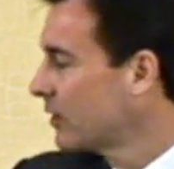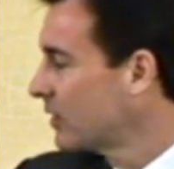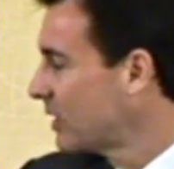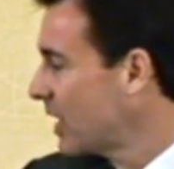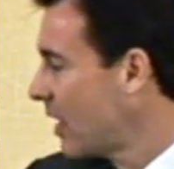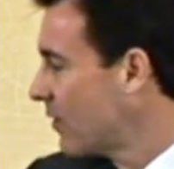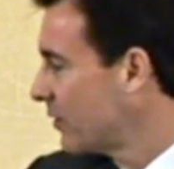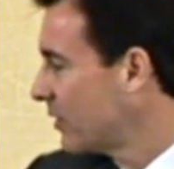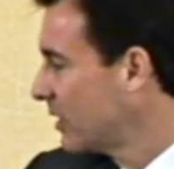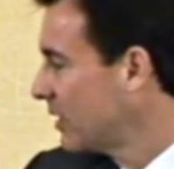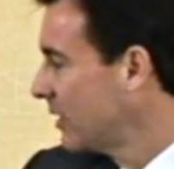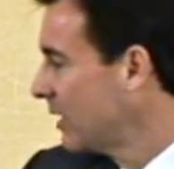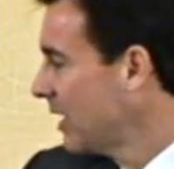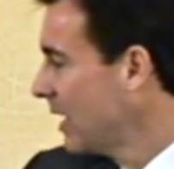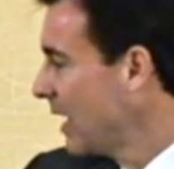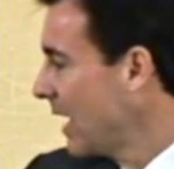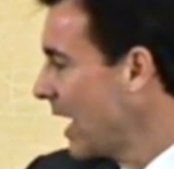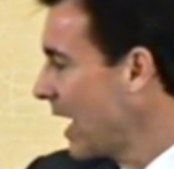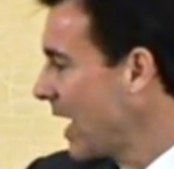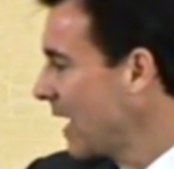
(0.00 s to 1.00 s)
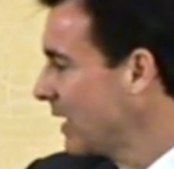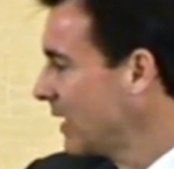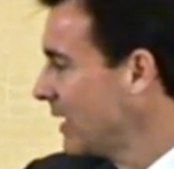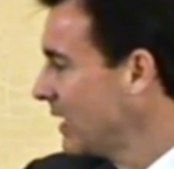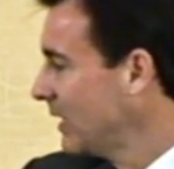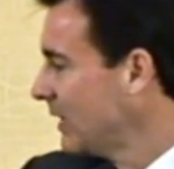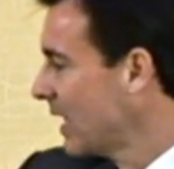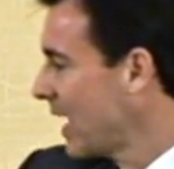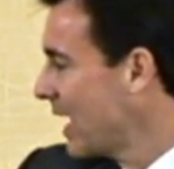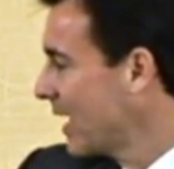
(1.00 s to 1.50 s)
of the Covenant, and
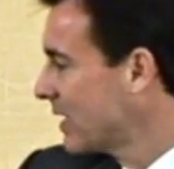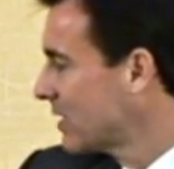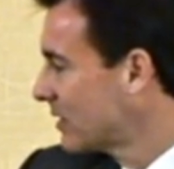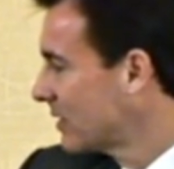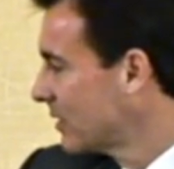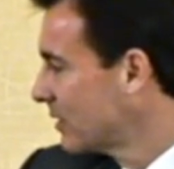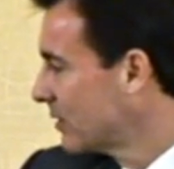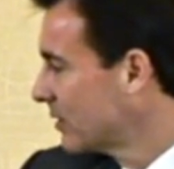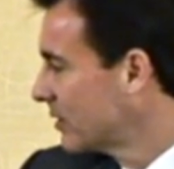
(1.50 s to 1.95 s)
Eli is